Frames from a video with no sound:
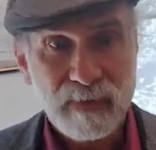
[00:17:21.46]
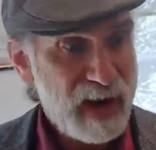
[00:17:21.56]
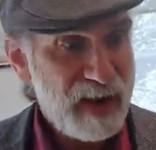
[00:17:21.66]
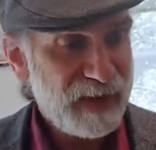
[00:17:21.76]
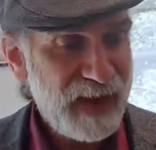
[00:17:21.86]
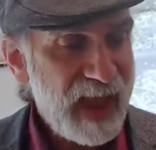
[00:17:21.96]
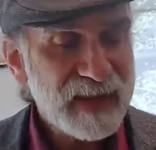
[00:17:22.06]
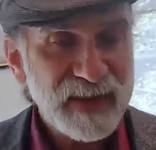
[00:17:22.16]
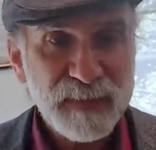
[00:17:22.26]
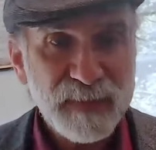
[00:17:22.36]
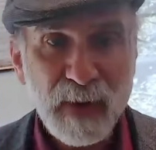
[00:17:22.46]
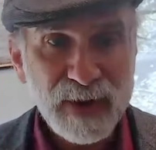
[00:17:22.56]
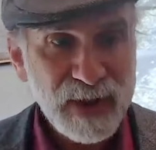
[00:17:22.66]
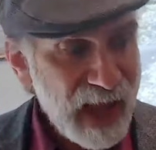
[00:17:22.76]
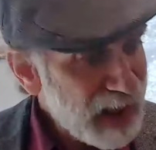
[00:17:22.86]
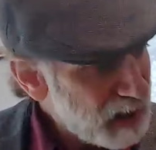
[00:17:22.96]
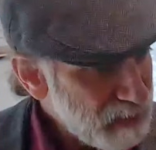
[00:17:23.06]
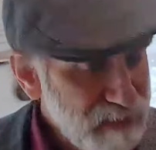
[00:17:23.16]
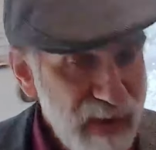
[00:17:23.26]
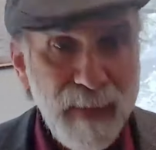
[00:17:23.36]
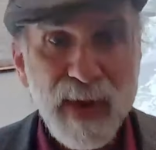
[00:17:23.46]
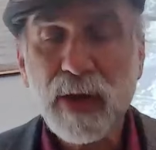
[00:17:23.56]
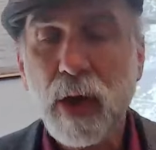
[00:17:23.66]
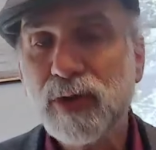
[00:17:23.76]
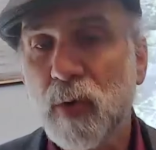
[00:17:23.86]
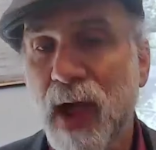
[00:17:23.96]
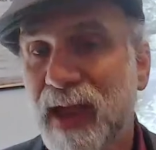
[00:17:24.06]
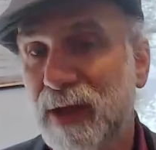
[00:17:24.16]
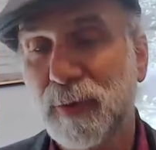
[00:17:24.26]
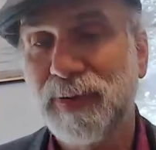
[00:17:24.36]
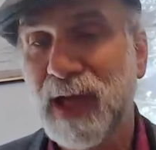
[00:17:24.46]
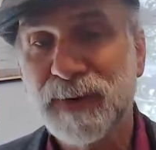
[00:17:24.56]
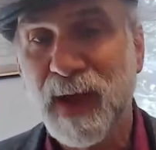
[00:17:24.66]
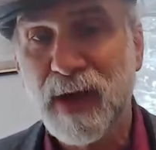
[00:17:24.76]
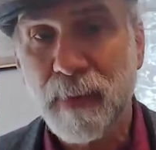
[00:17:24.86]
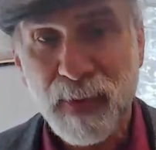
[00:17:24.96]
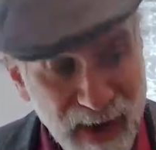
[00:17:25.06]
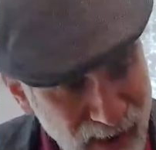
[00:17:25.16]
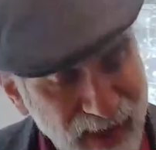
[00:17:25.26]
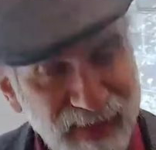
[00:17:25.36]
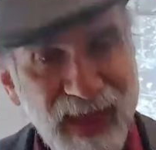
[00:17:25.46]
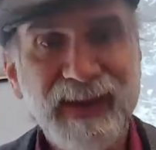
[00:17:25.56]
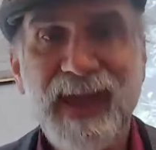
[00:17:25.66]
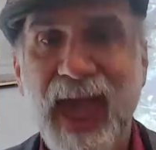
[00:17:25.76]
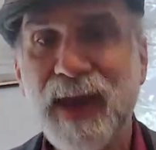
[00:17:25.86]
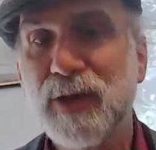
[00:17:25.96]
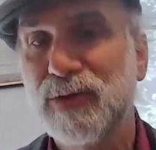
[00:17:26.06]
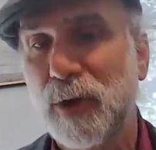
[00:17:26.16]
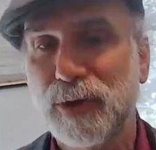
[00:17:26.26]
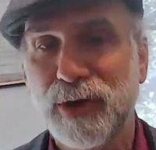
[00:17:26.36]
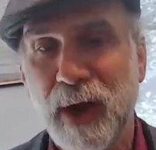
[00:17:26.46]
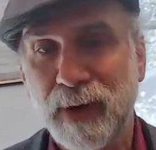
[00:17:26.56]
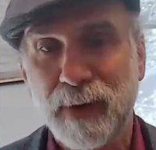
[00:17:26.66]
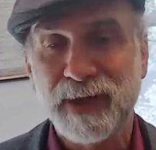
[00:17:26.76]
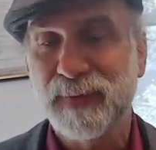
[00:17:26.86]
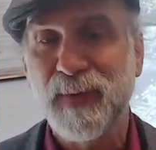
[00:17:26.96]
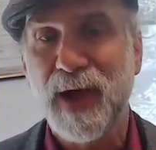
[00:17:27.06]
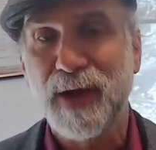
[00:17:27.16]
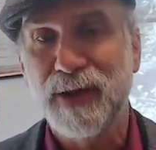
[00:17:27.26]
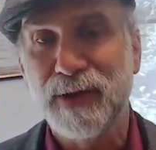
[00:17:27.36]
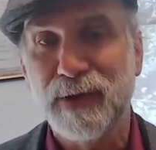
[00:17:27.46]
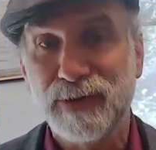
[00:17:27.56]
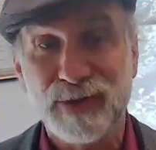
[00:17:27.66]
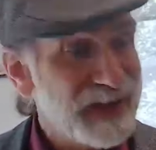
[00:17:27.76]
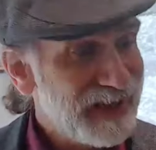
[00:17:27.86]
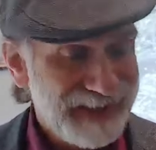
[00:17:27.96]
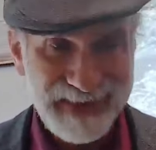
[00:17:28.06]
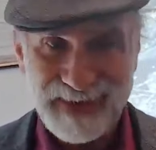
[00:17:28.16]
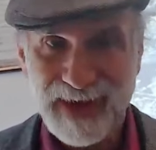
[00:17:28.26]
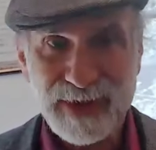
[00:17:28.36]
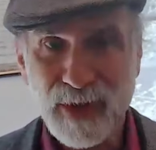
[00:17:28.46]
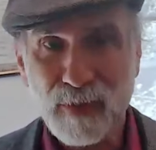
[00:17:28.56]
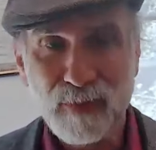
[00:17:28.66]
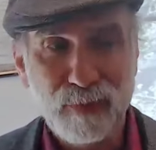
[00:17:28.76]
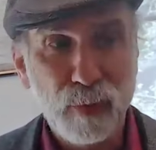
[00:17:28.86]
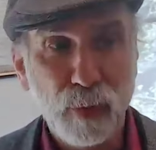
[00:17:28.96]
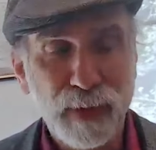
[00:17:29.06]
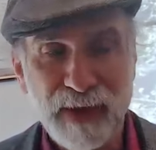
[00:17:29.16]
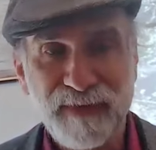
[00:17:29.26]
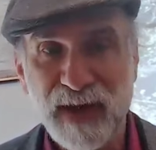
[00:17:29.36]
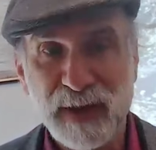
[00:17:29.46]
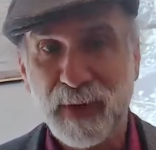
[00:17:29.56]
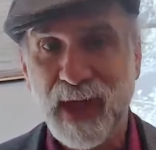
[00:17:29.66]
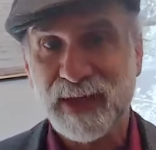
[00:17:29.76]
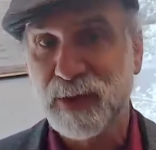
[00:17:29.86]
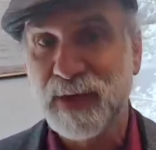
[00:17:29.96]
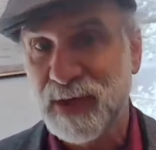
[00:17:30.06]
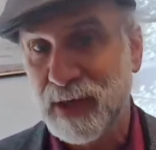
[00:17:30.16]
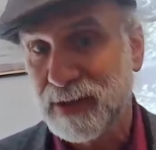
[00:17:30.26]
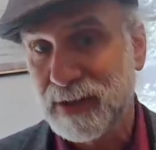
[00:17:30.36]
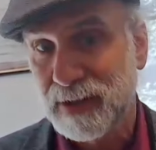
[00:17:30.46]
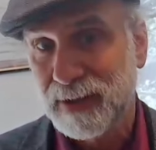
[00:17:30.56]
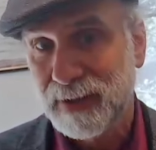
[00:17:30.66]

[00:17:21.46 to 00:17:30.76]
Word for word: Right? If it can't exist because of that, maybe it goes away and gets replaced by a company that can do social networking without spying on their users. There's no rule that Facebook has to exist.